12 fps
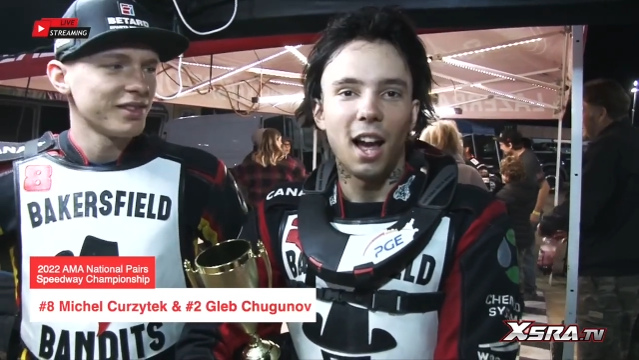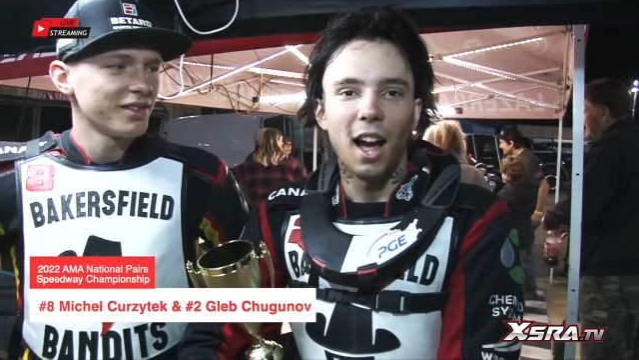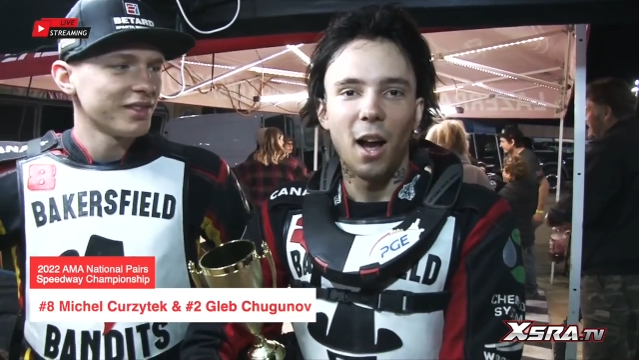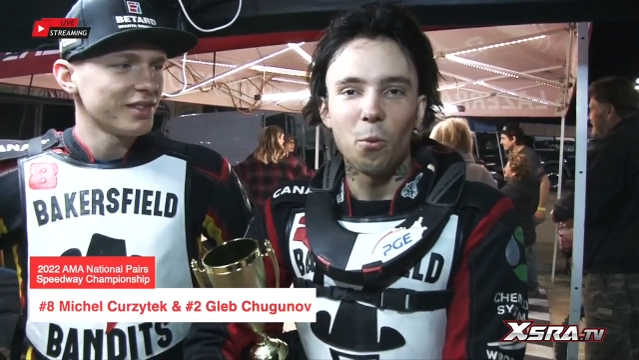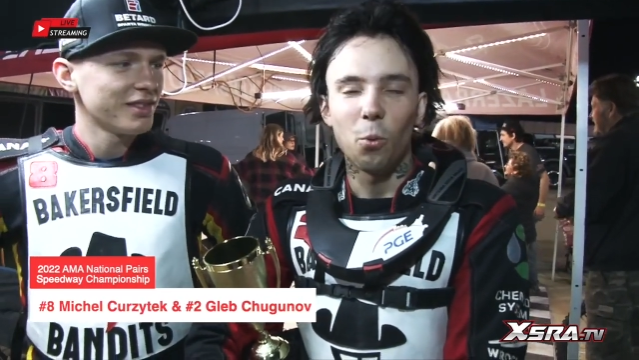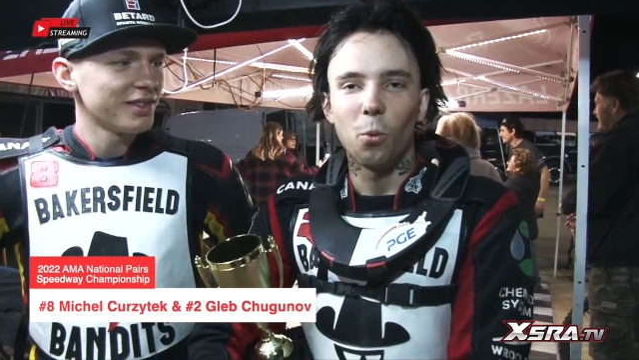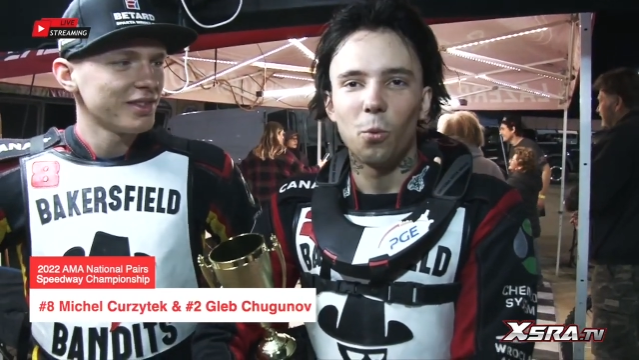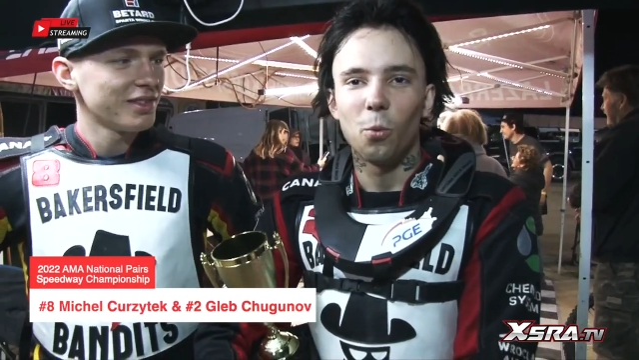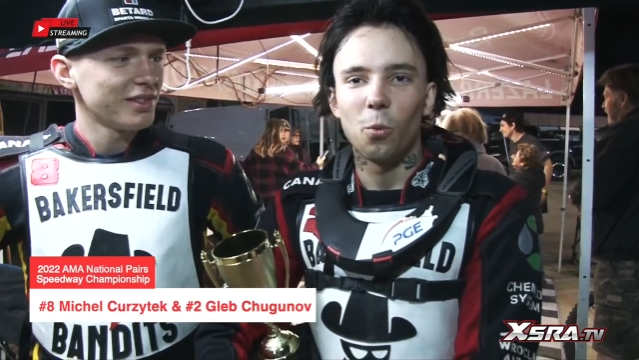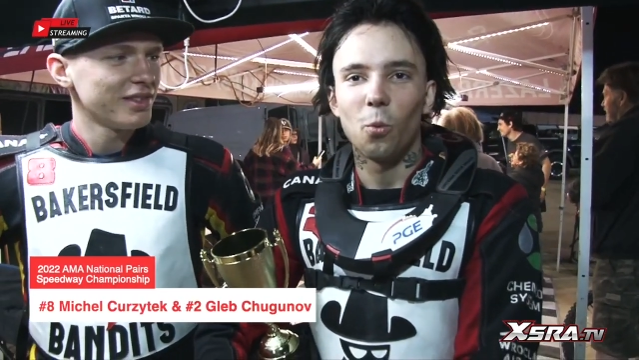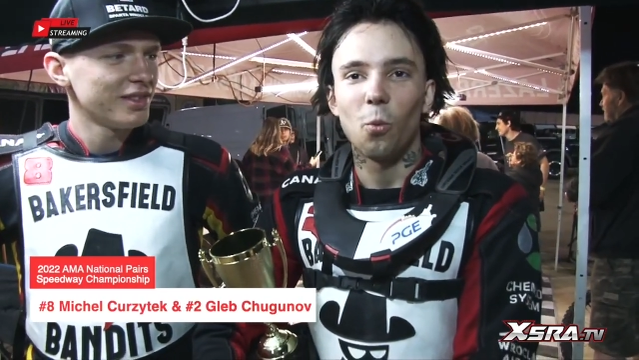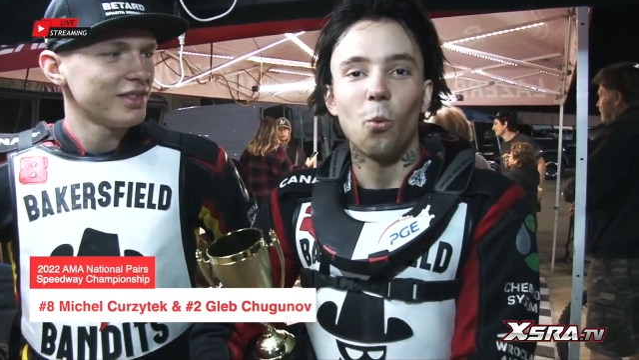Speaker 1: Bakersfield
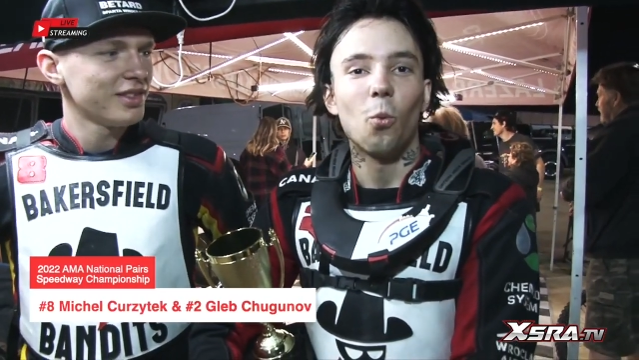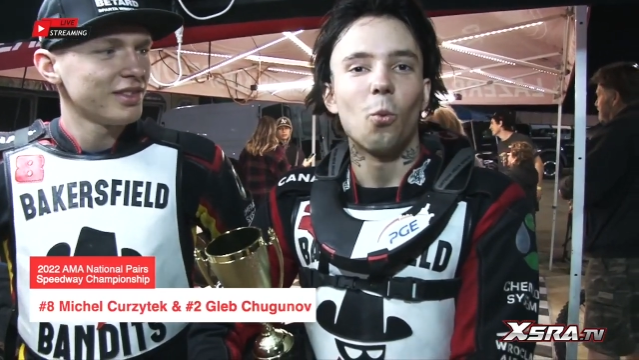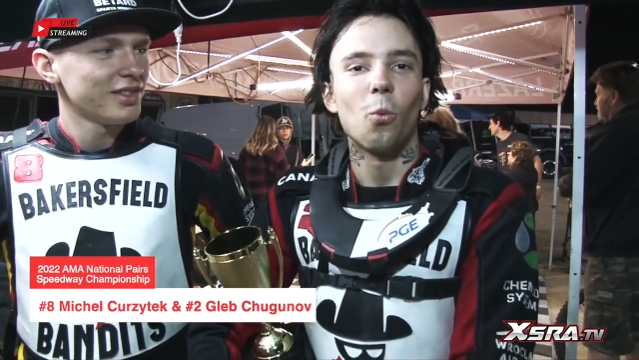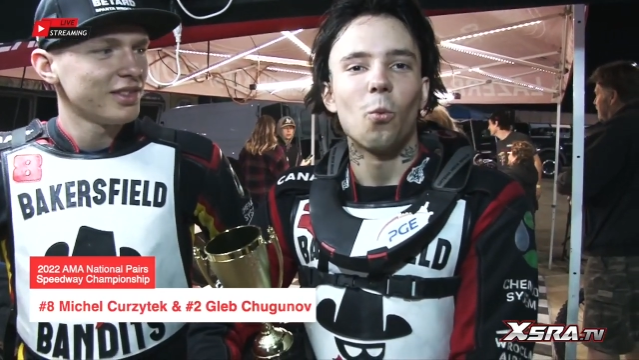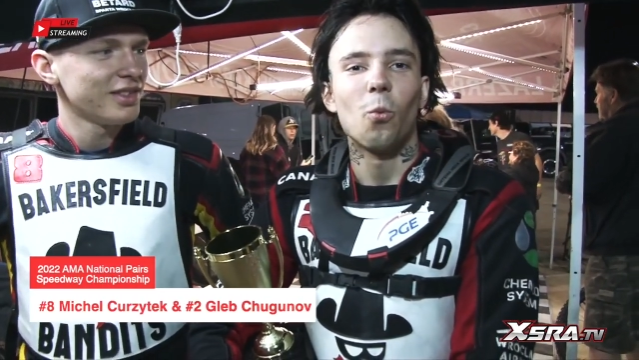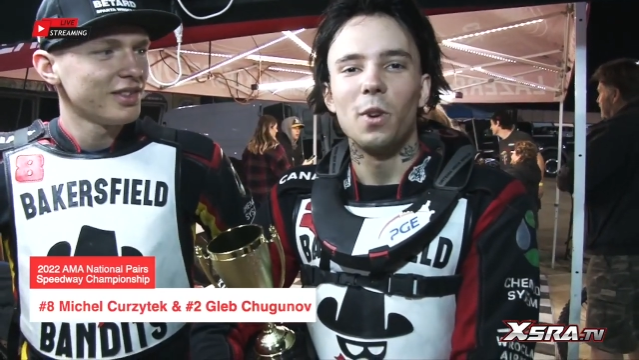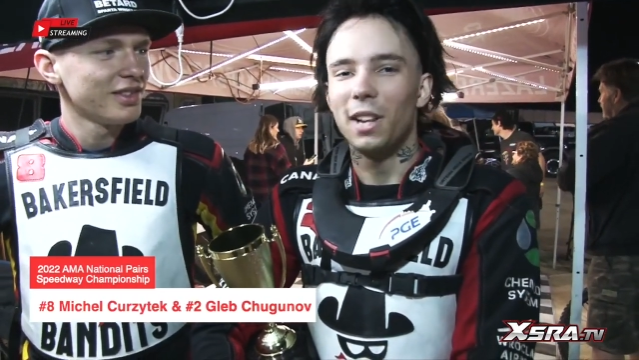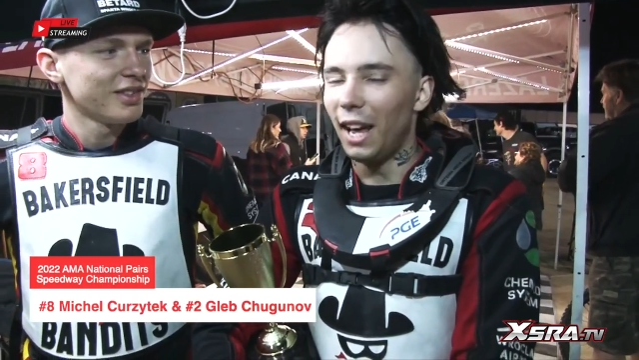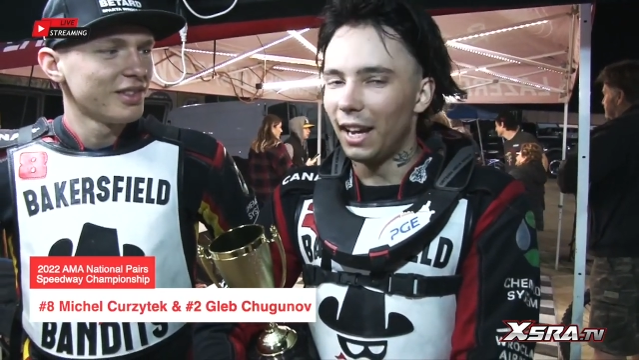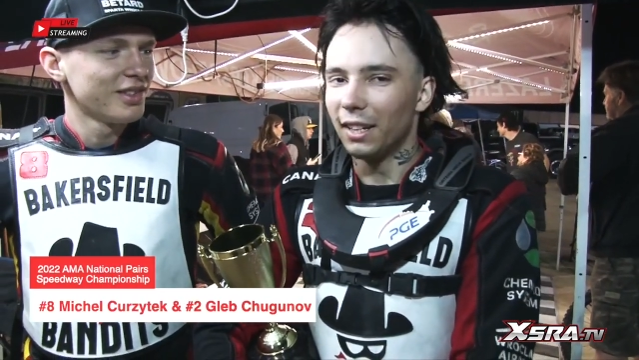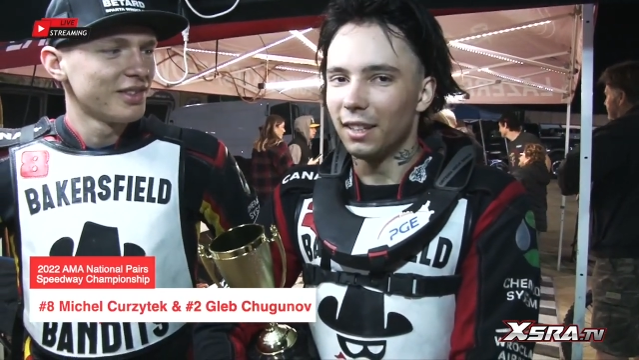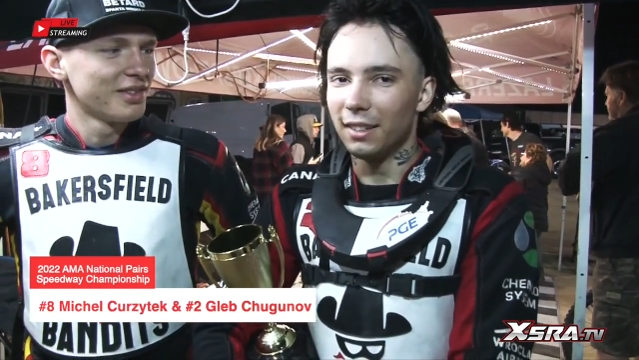is good? We
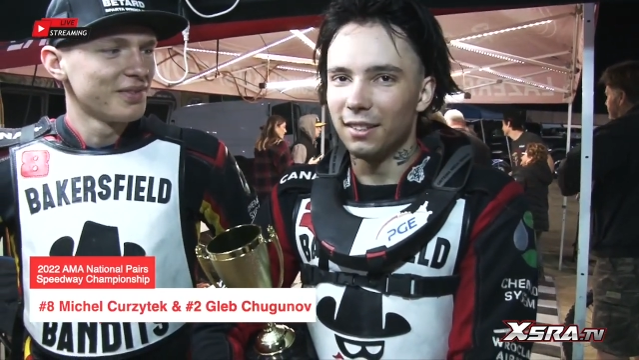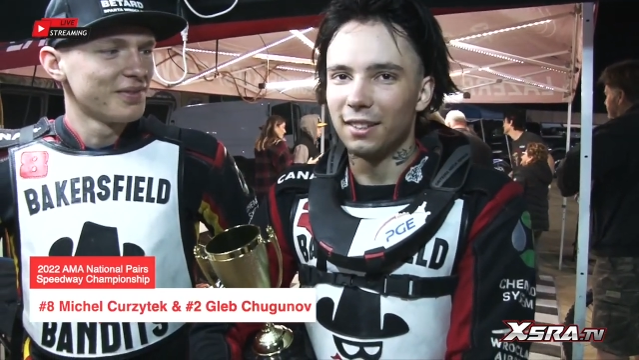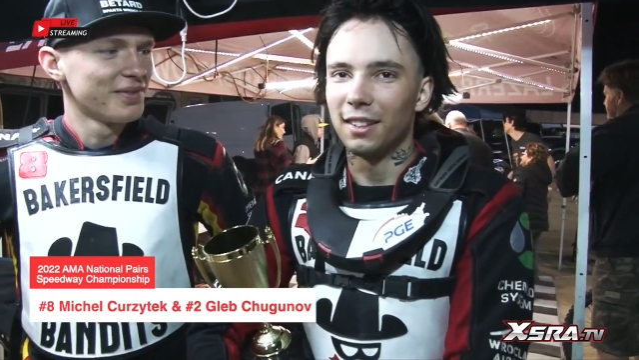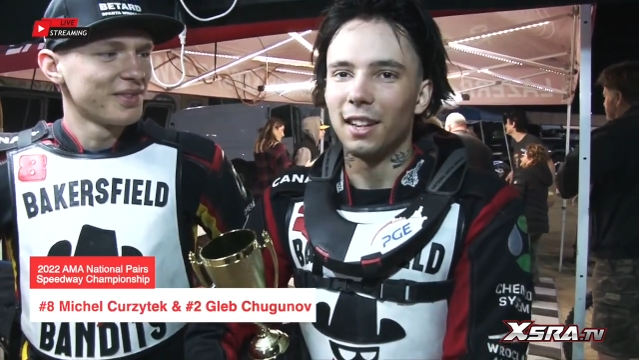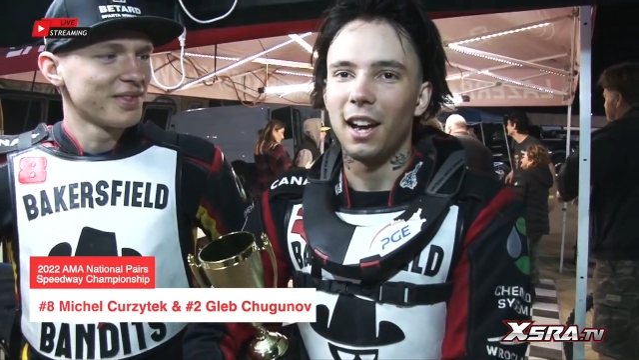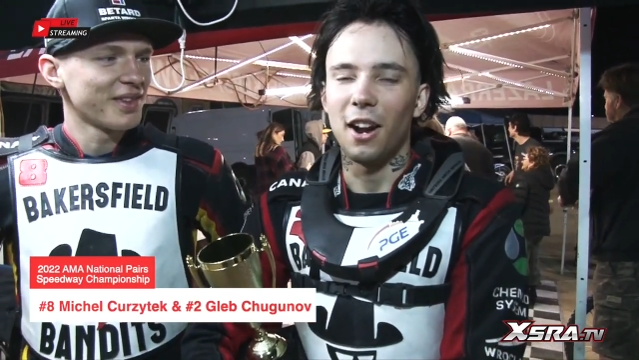like it, one